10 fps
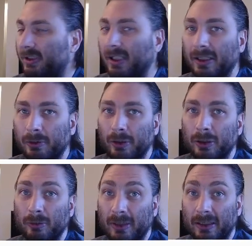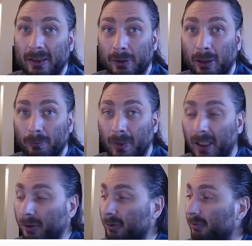that's going to be the top
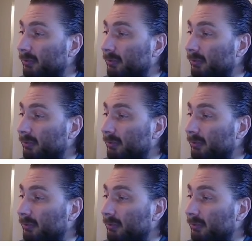banner.